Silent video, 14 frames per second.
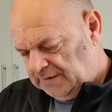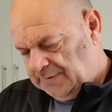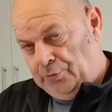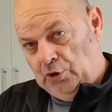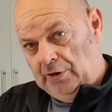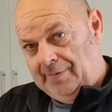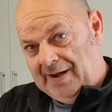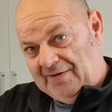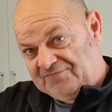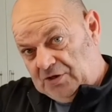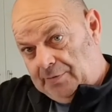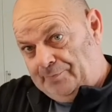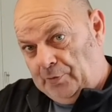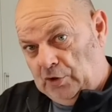Put them
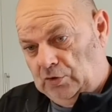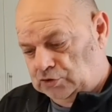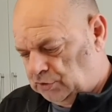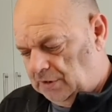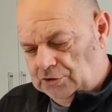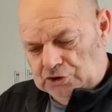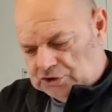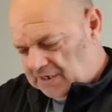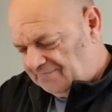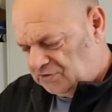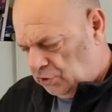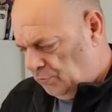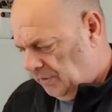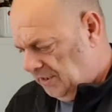after the boil, so I'm just going
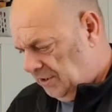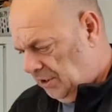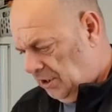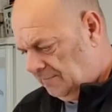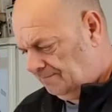to have to do it in